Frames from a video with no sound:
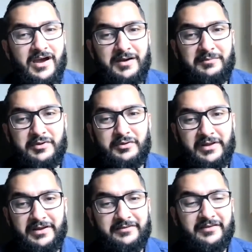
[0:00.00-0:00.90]

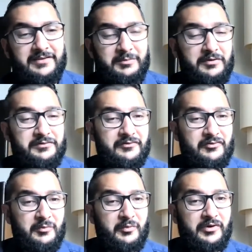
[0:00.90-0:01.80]
like I said, the Prophet
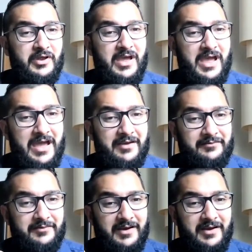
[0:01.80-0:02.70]
would
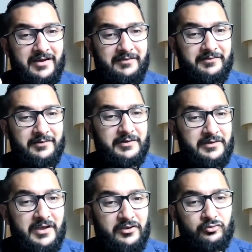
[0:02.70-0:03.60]
have a
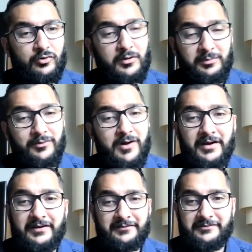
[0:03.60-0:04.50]
very strong
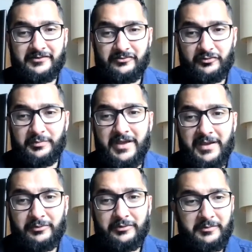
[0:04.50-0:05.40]
prerogative to just be
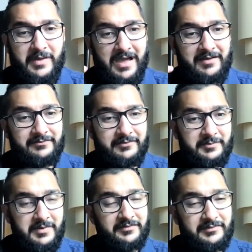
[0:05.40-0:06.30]
able to have the
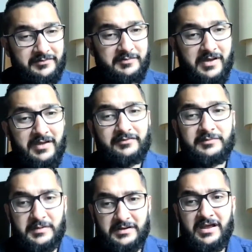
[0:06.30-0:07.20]
best of the
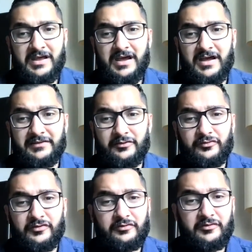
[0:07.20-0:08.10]
best. But
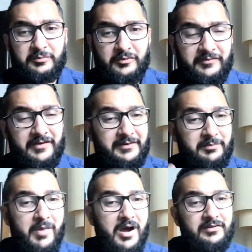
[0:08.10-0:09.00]
there's a prophetic
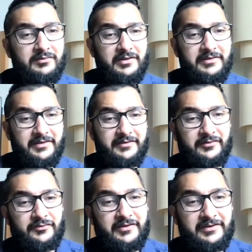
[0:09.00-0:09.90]
model in this.
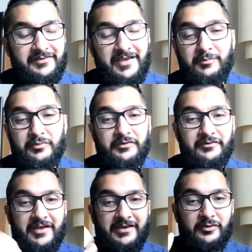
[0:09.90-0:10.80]
There's an example.
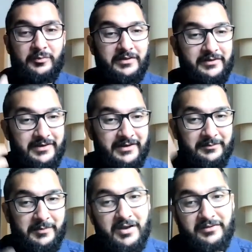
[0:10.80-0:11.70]
There's that humility
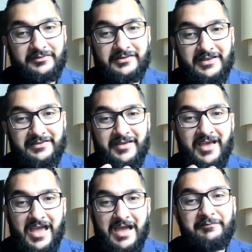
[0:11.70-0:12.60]
and modesty that's
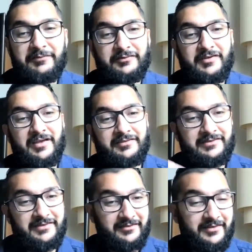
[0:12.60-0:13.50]
emphasized
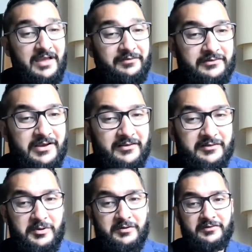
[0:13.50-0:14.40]
in this lifestyle of
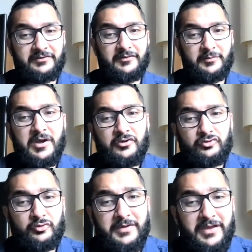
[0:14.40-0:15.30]
the Prophet
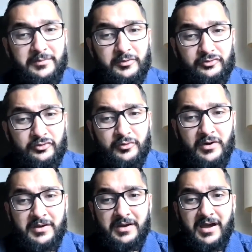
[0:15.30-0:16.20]
to be able to
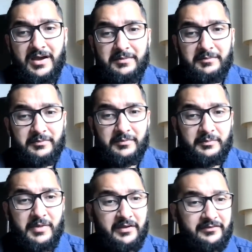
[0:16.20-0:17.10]

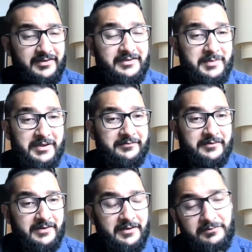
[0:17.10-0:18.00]
see the
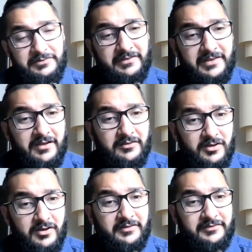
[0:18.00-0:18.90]
benefit in everything that
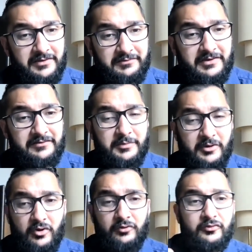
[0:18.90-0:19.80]
Allah has given us,
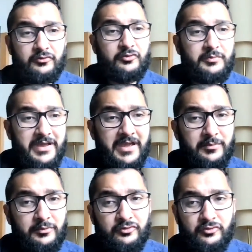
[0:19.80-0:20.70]
but also to be
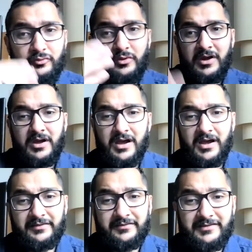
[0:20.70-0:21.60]
able to
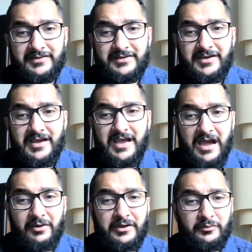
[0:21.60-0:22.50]
see
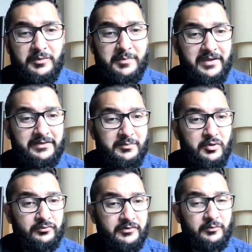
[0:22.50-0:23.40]
how can we make the
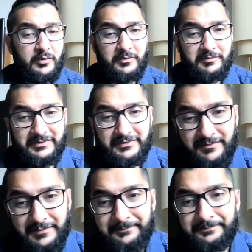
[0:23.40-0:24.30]
most of what we've been
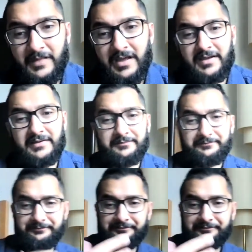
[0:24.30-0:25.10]
given. And